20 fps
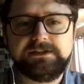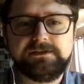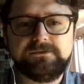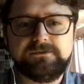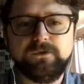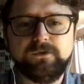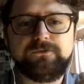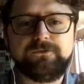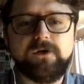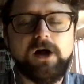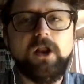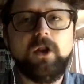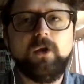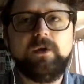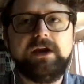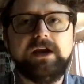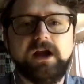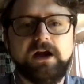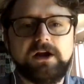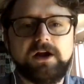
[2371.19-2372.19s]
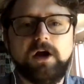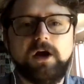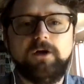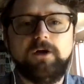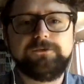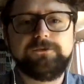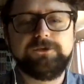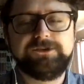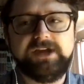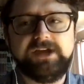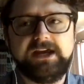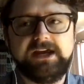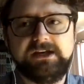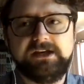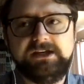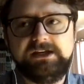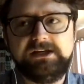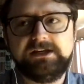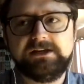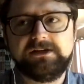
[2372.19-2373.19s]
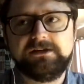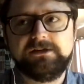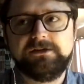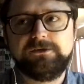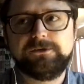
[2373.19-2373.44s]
a cultural technique